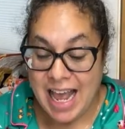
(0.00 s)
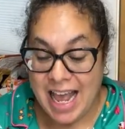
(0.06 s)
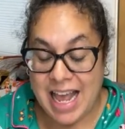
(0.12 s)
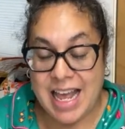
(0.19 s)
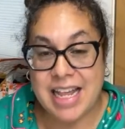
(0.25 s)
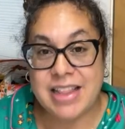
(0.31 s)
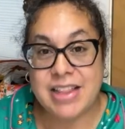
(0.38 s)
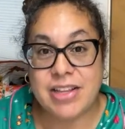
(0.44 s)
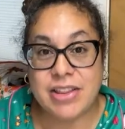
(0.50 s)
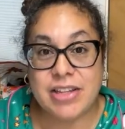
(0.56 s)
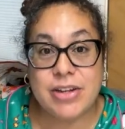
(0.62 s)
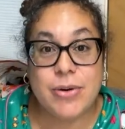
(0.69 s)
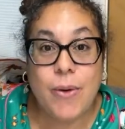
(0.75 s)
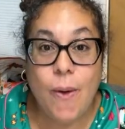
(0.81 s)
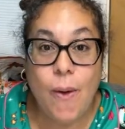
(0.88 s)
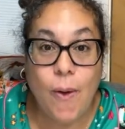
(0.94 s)
and the
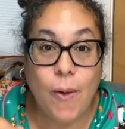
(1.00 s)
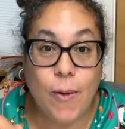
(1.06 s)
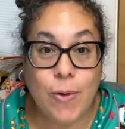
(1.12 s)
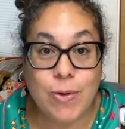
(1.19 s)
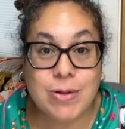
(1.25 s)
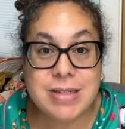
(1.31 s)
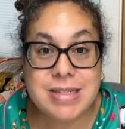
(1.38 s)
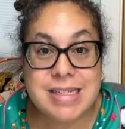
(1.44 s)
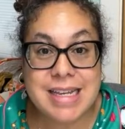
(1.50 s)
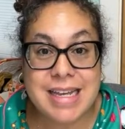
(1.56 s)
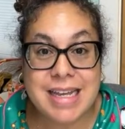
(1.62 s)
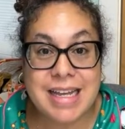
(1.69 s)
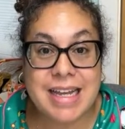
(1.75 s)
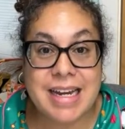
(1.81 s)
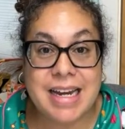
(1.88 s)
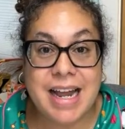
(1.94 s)
little holes
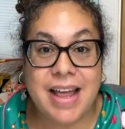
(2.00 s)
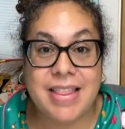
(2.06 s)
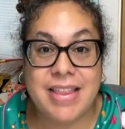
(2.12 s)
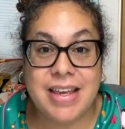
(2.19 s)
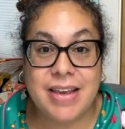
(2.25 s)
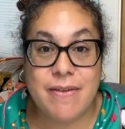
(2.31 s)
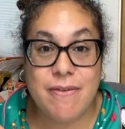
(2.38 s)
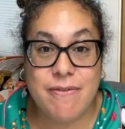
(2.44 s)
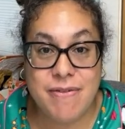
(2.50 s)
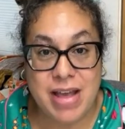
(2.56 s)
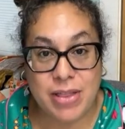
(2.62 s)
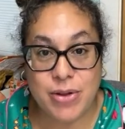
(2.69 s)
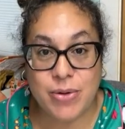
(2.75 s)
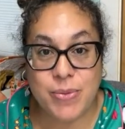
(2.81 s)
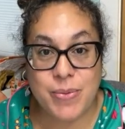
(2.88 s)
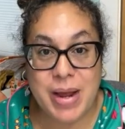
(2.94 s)
in the
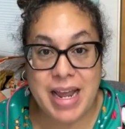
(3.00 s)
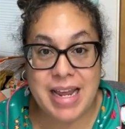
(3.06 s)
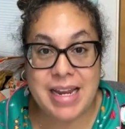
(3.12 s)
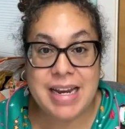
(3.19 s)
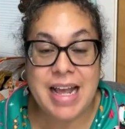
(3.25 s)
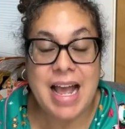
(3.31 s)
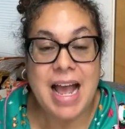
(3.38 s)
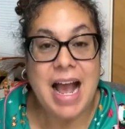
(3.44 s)
featherweight,